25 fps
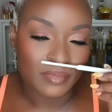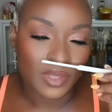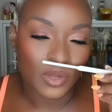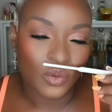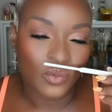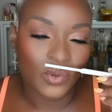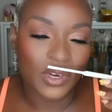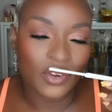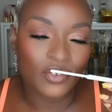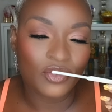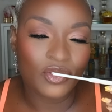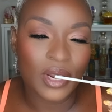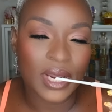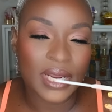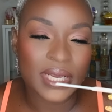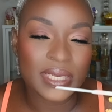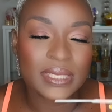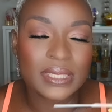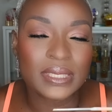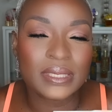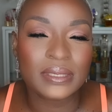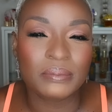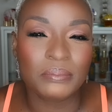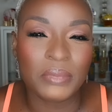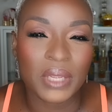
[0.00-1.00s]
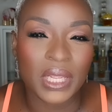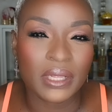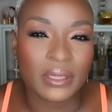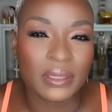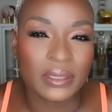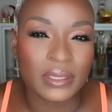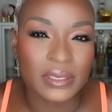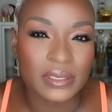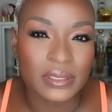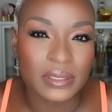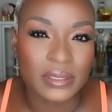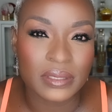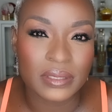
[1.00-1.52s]
whenever I smell
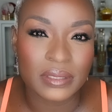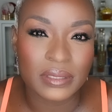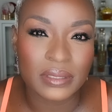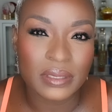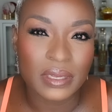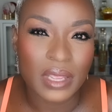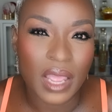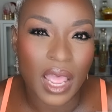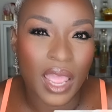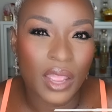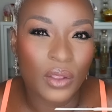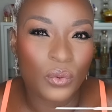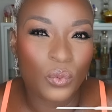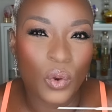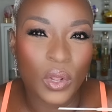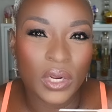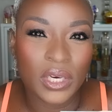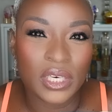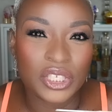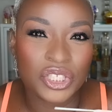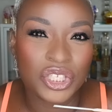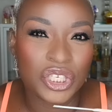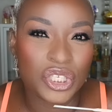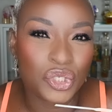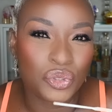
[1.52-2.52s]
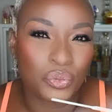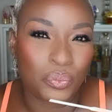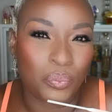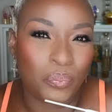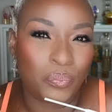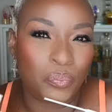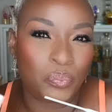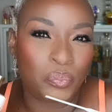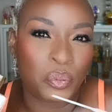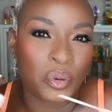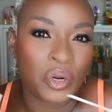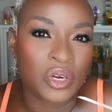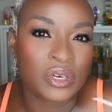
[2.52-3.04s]
this, I want to just
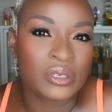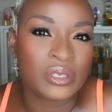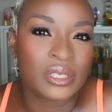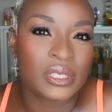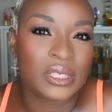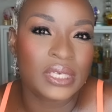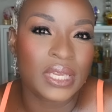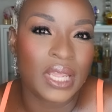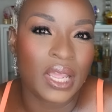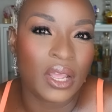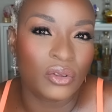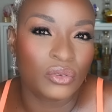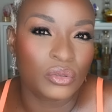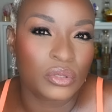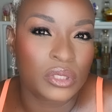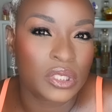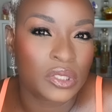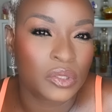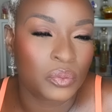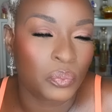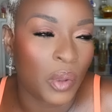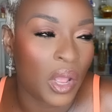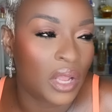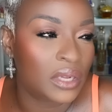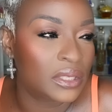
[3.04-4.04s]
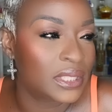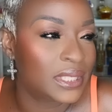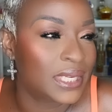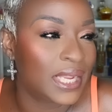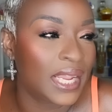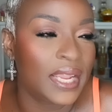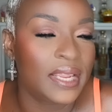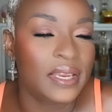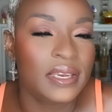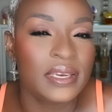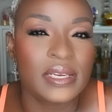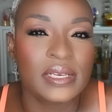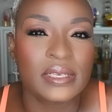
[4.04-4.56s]
burst out
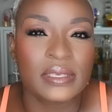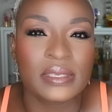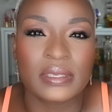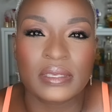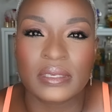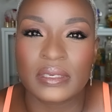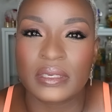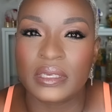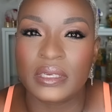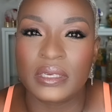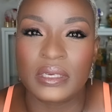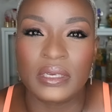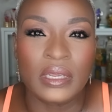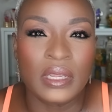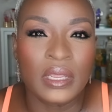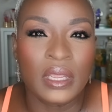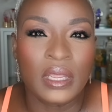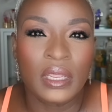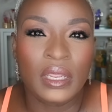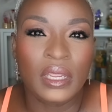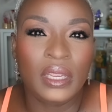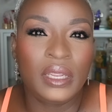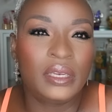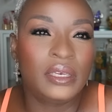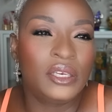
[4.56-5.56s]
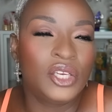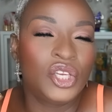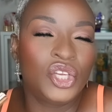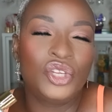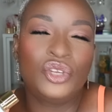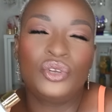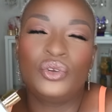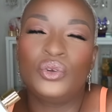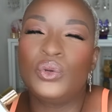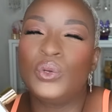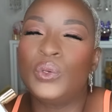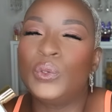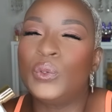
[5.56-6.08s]
spontaneously and
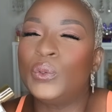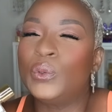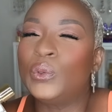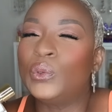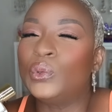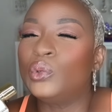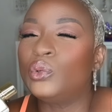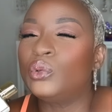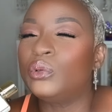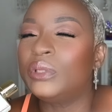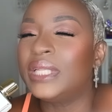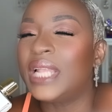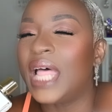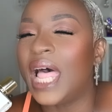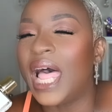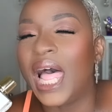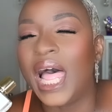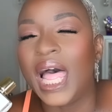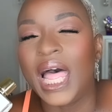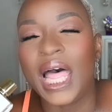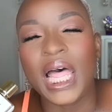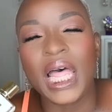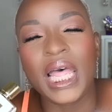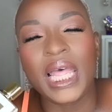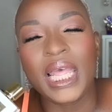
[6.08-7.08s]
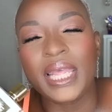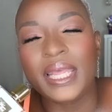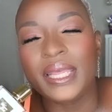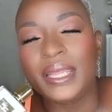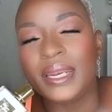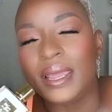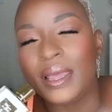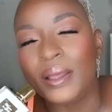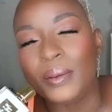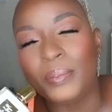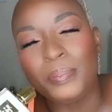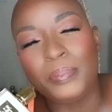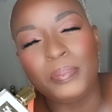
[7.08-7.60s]
you light
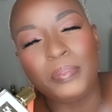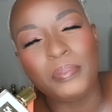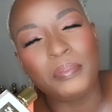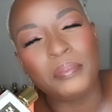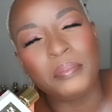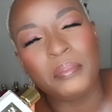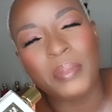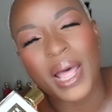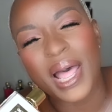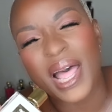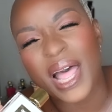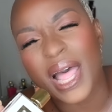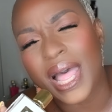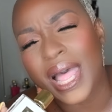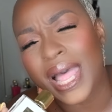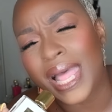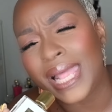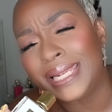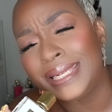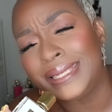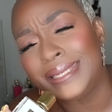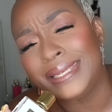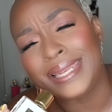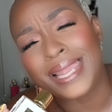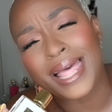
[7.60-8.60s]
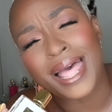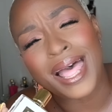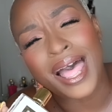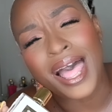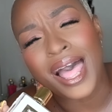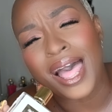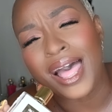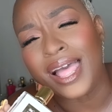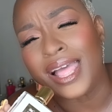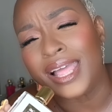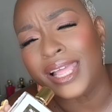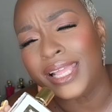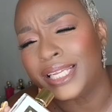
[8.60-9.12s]
up my
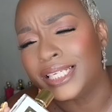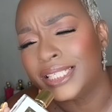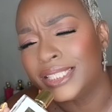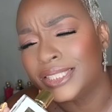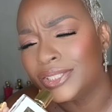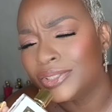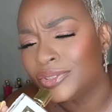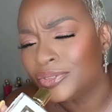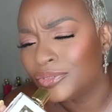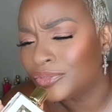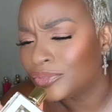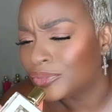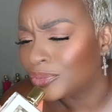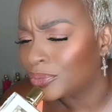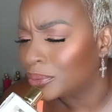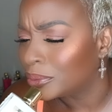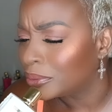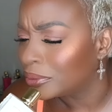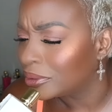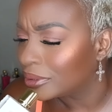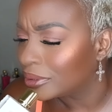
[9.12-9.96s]
life.